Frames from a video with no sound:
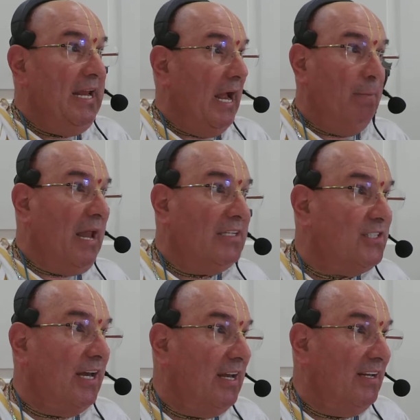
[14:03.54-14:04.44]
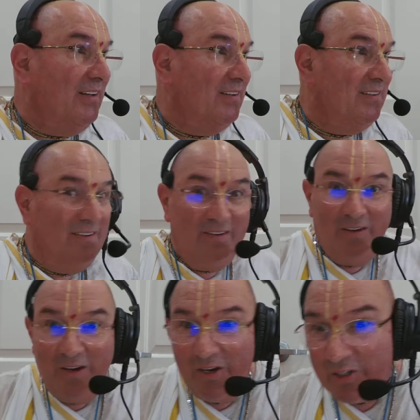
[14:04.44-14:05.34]
I'm not saying.
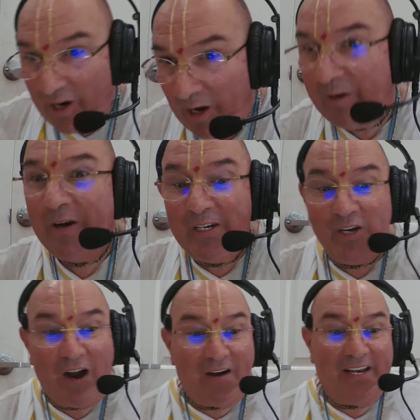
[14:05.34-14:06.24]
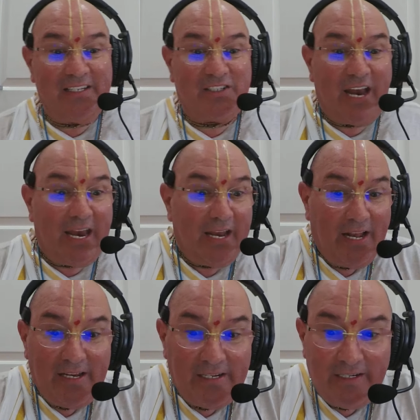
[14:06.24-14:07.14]
Shankaracharya is saying,
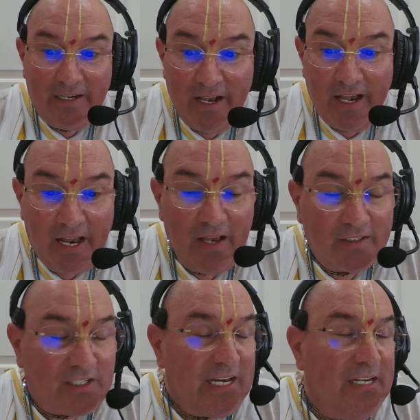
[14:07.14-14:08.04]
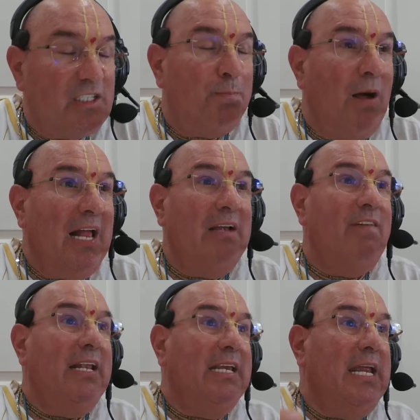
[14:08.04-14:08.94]
since
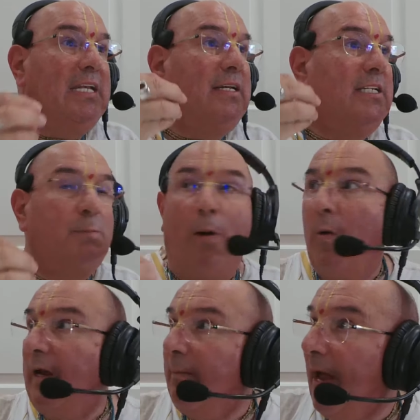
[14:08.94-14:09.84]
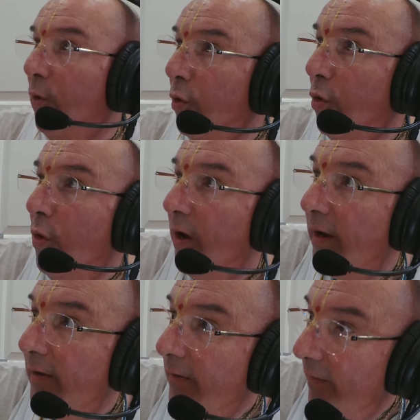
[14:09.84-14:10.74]
Bhagavad Gita is spoken by who?
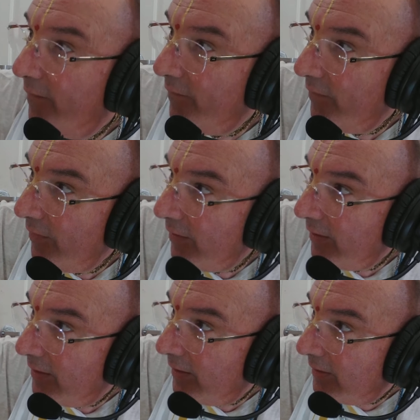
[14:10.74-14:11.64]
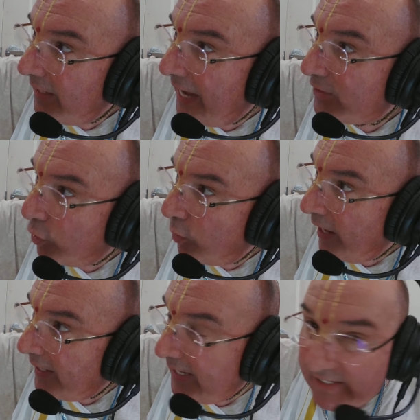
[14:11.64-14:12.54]
Yes, who,
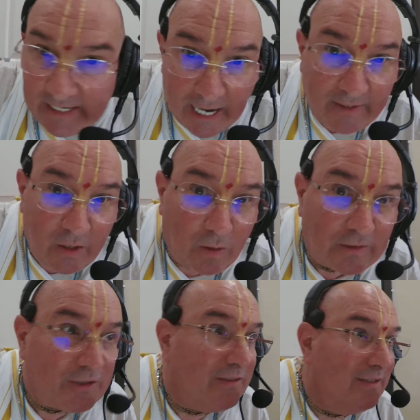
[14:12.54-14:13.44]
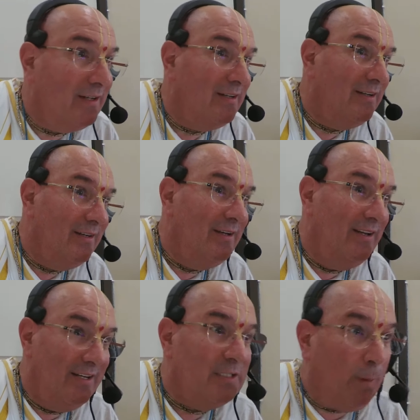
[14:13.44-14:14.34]
is he on the altar?
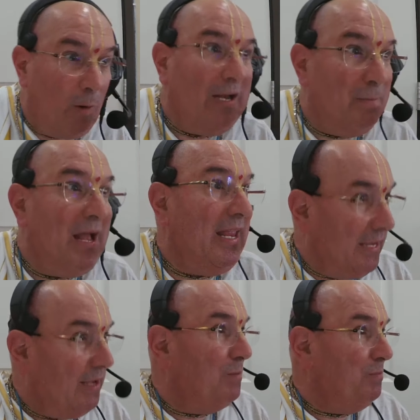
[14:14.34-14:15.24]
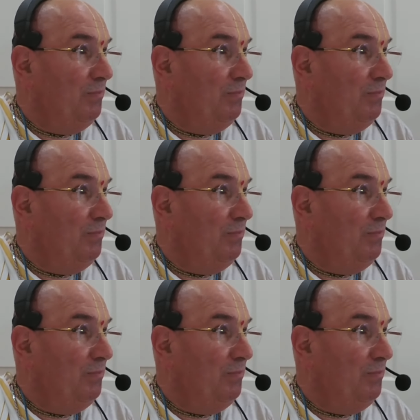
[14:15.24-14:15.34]
Spoken by him,